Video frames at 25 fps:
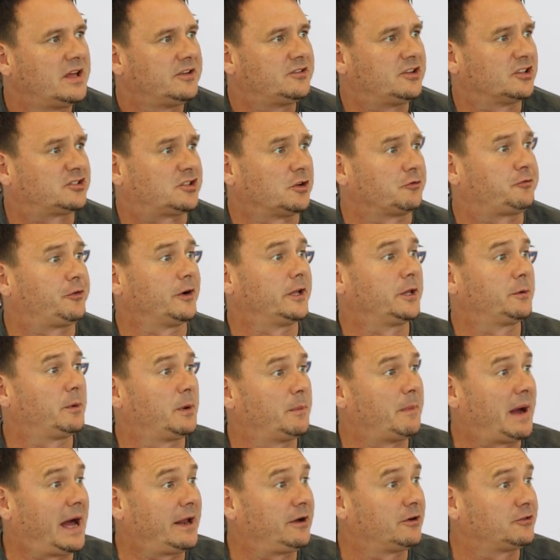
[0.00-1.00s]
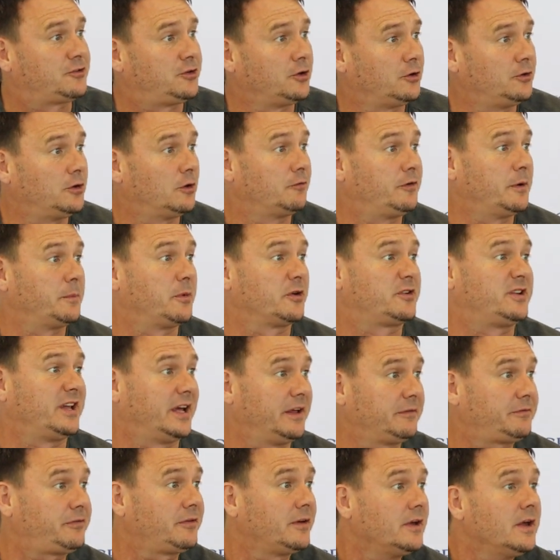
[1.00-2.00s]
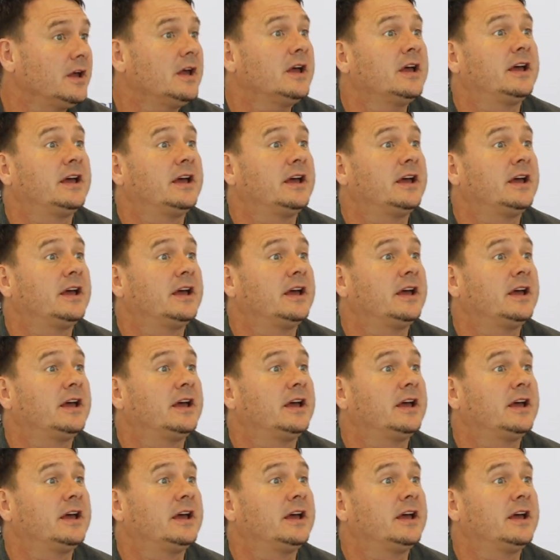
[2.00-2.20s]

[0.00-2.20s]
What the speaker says: Just a friendly reminder, too, November 10th